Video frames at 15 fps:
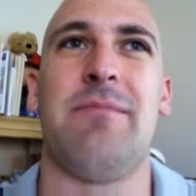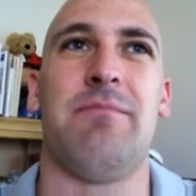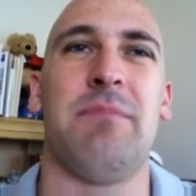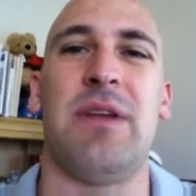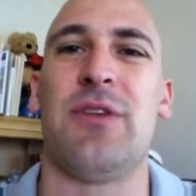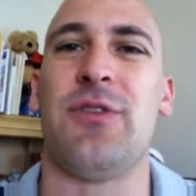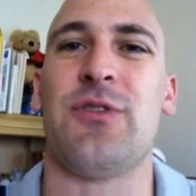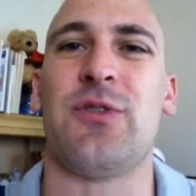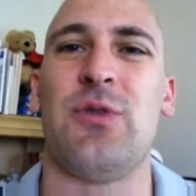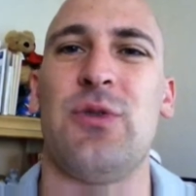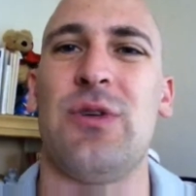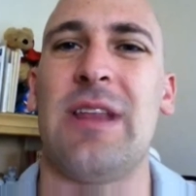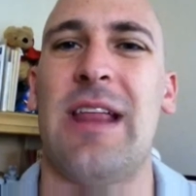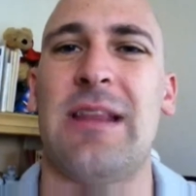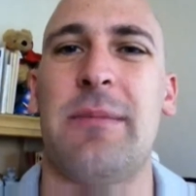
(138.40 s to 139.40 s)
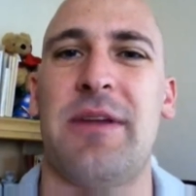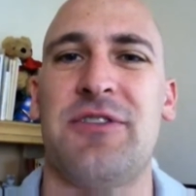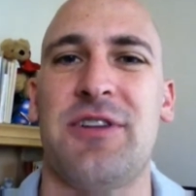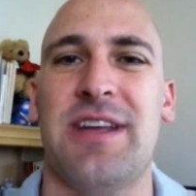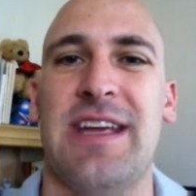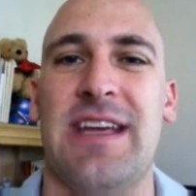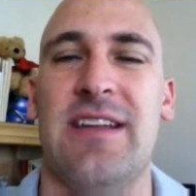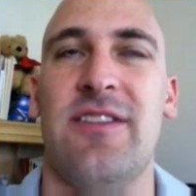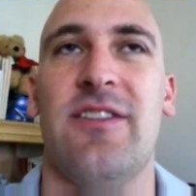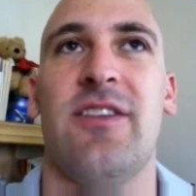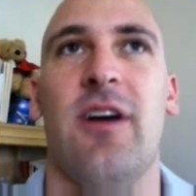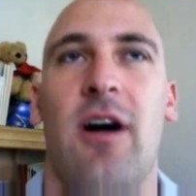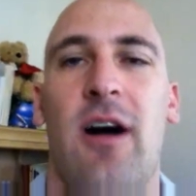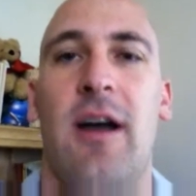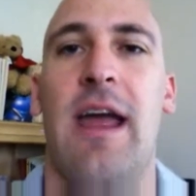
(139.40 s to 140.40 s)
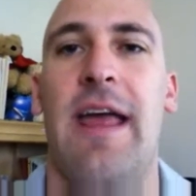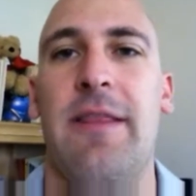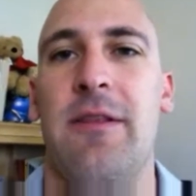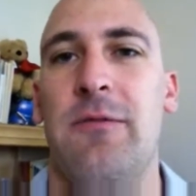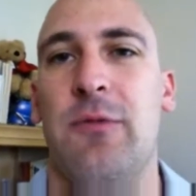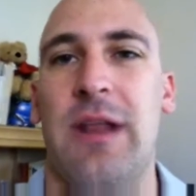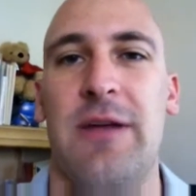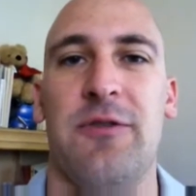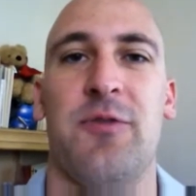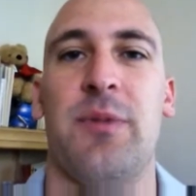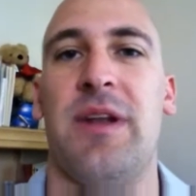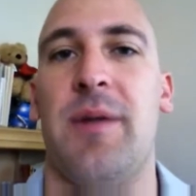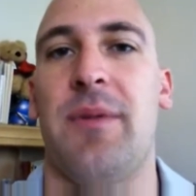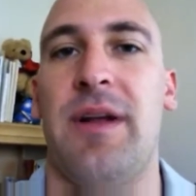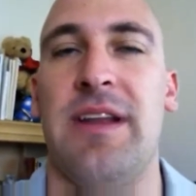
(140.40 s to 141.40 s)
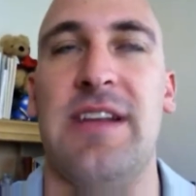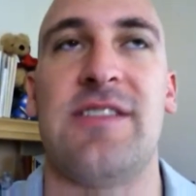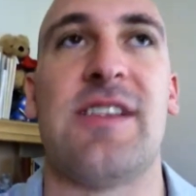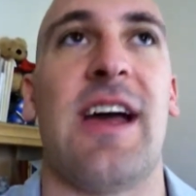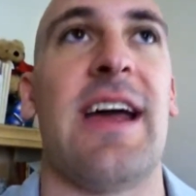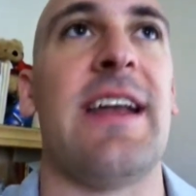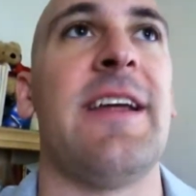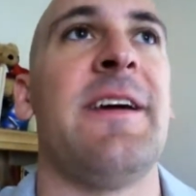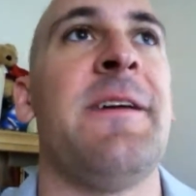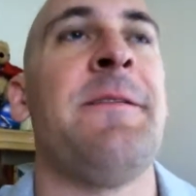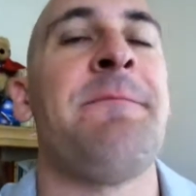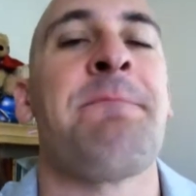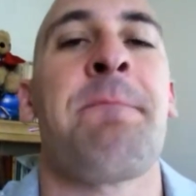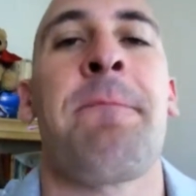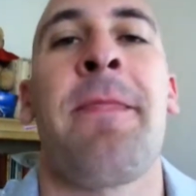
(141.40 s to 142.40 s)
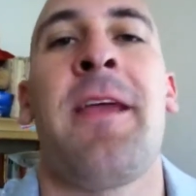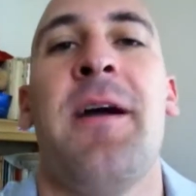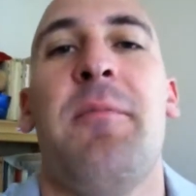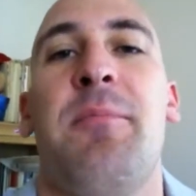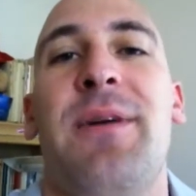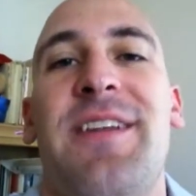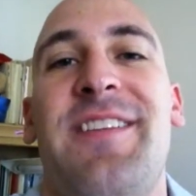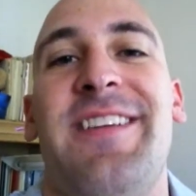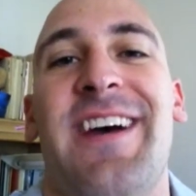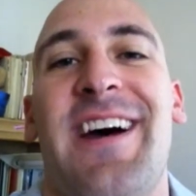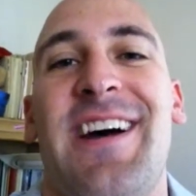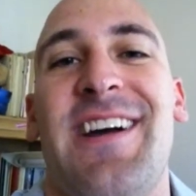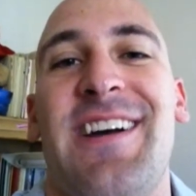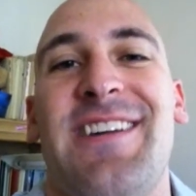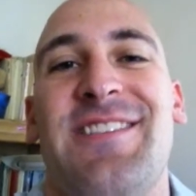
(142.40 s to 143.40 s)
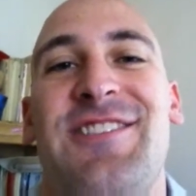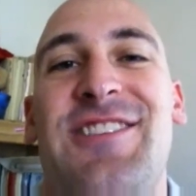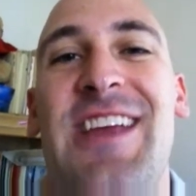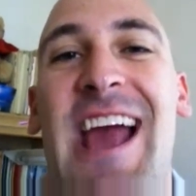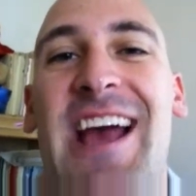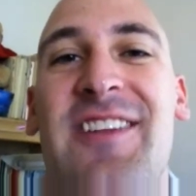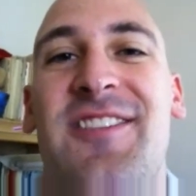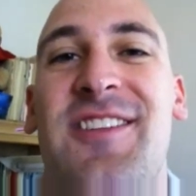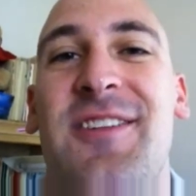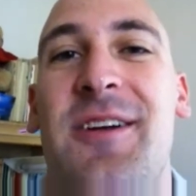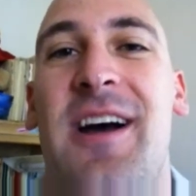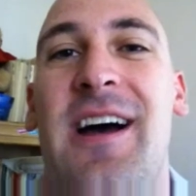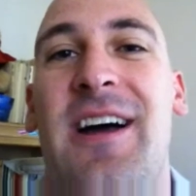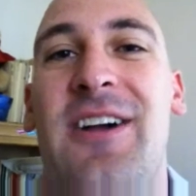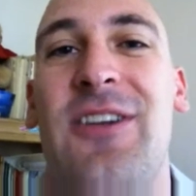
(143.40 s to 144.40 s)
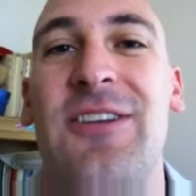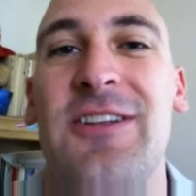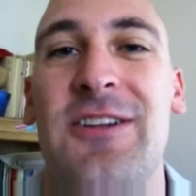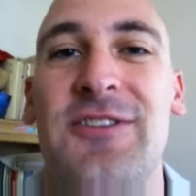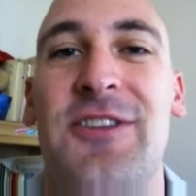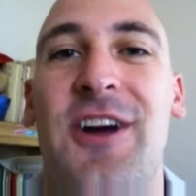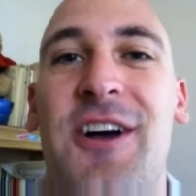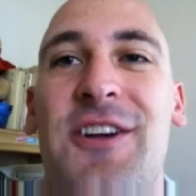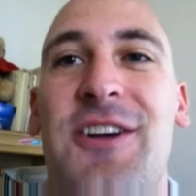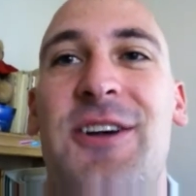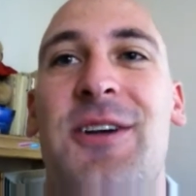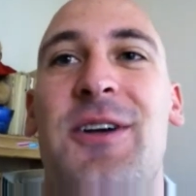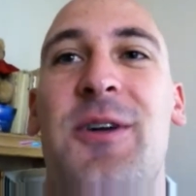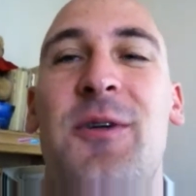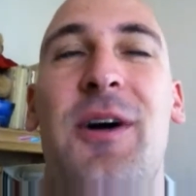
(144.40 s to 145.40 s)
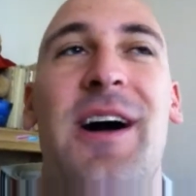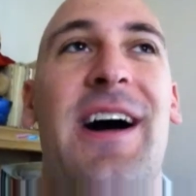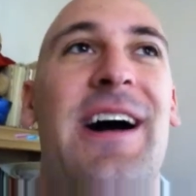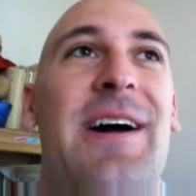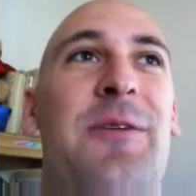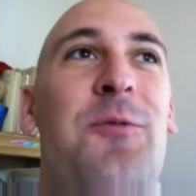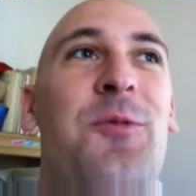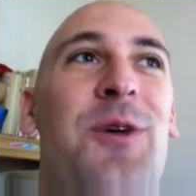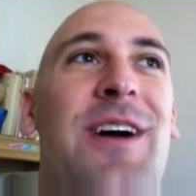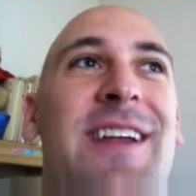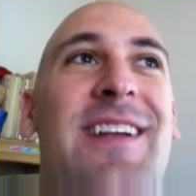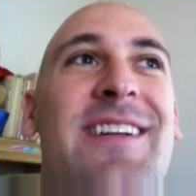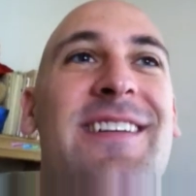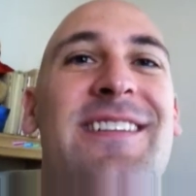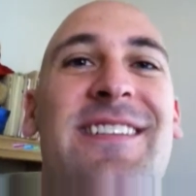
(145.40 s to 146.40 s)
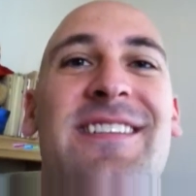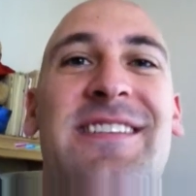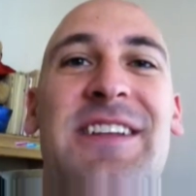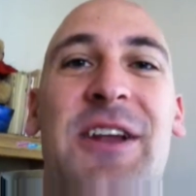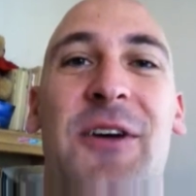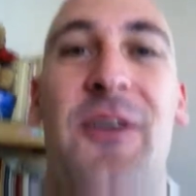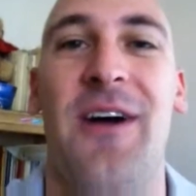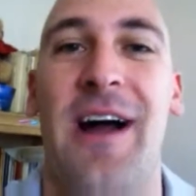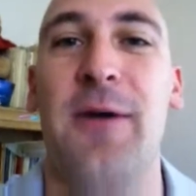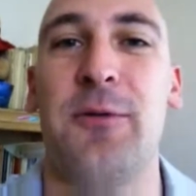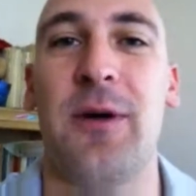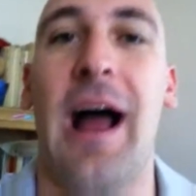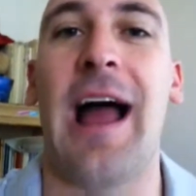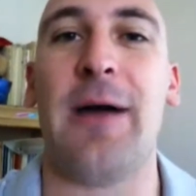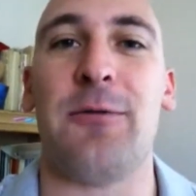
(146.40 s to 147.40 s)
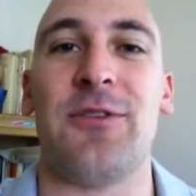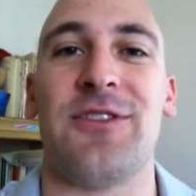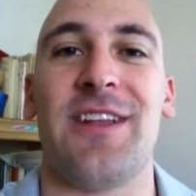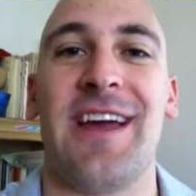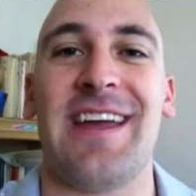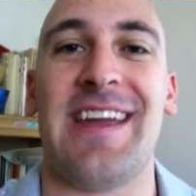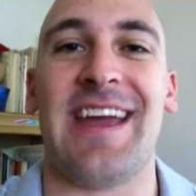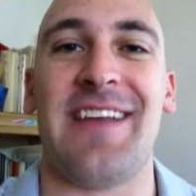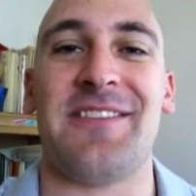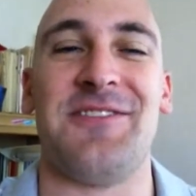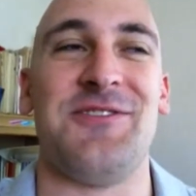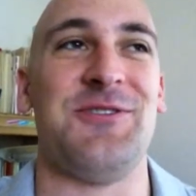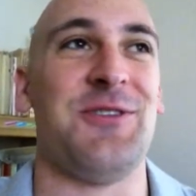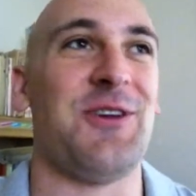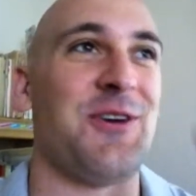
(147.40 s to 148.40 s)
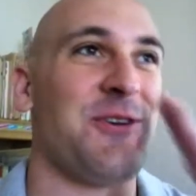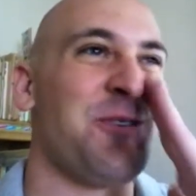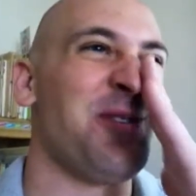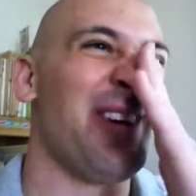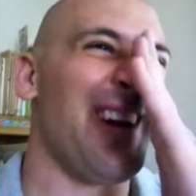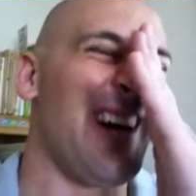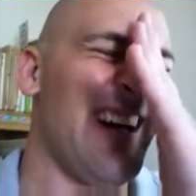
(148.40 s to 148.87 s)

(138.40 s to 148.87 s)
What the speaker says: middle school, elementary kids, and, like, we're split up on each side, but, she asked, her little daughter, what, you know, I was like at the judo,